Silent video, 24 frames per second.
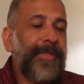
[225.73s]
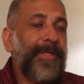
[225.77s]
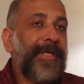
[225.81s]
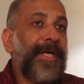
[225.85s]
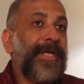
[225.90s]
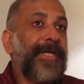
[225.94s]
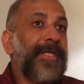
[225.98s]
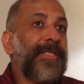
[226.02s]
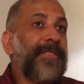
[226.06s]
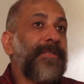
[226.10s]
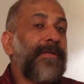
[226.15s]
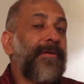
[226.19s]

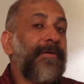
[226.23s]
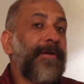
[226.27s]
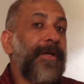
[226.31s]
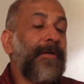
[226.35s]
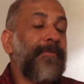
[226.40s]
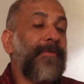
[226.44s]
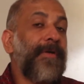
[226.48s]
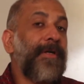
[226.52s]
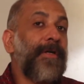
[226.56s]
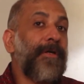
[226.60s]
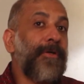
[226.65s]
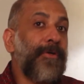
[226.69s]
getting the
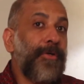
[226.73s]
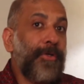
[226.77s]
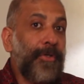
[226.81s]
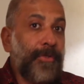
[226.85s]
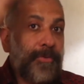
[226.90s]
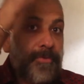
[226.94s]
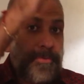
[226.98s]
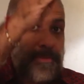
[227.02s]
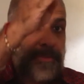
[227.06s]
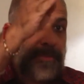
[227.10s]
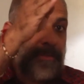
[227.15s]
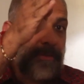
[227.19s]
relevant
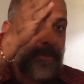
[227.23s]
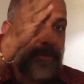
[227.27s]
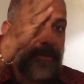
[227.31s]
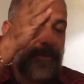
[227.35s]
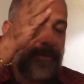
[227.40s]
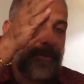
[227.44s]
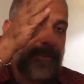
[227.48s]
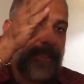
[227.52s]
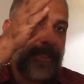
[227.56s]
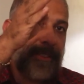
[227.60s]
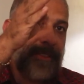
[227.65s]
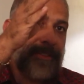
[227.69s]
news
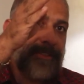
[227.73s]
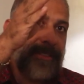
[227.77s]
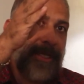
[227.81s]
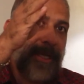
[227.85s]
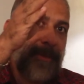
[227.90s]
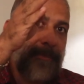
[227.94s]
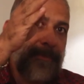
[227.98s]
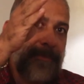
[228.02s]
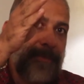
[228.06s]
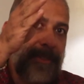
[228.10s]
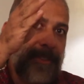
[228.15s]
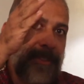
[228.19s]
that is
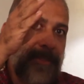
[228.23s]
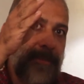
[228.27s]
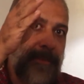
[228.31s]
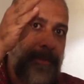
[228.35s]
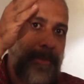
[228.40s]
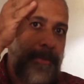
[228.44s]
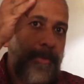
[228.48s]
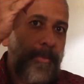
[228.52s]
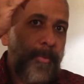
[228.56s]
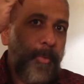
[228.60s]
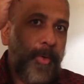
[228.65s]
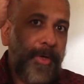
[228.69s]
happening,